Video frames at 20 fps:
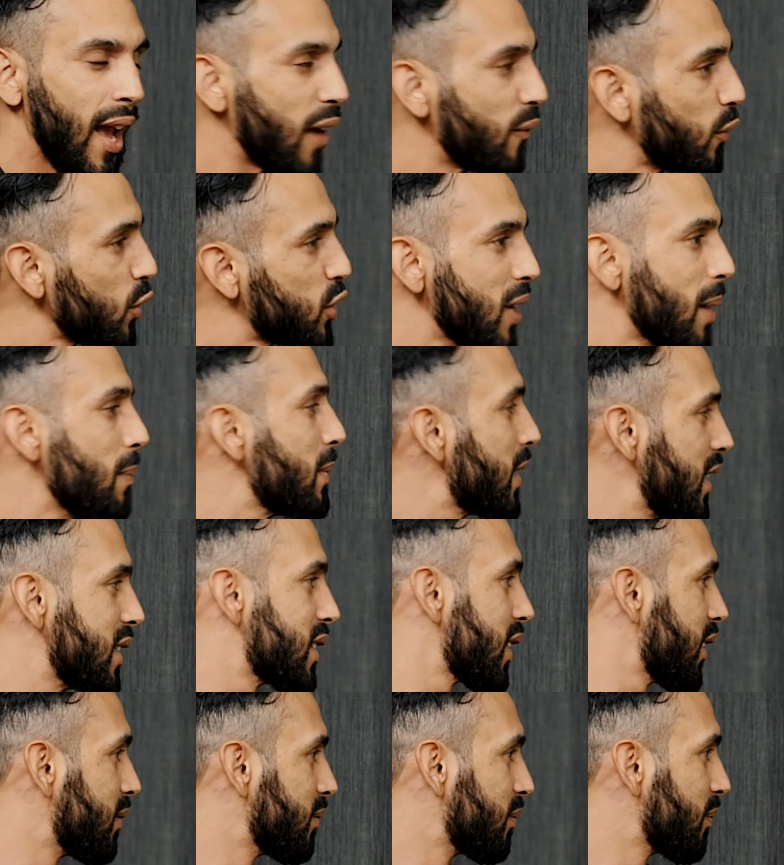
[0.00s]
And for some
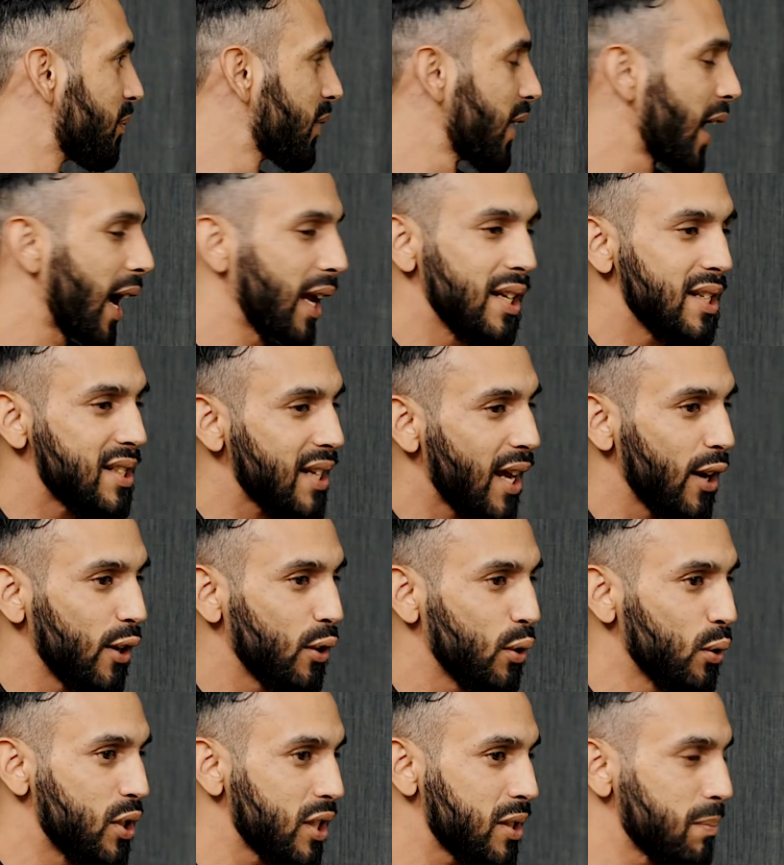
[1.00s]
reason, I
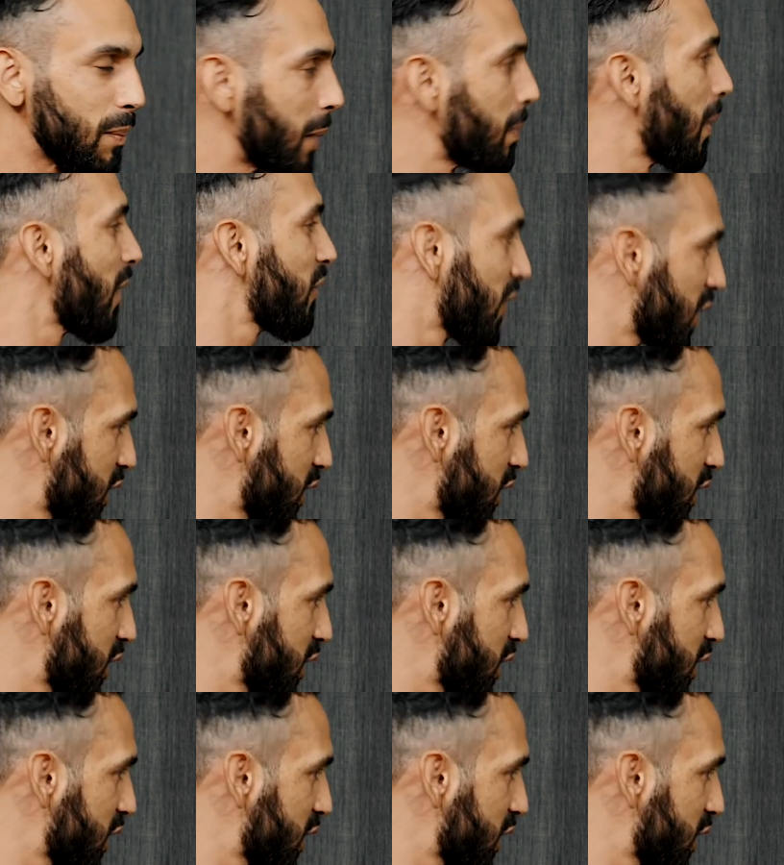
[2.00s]
decided to just make my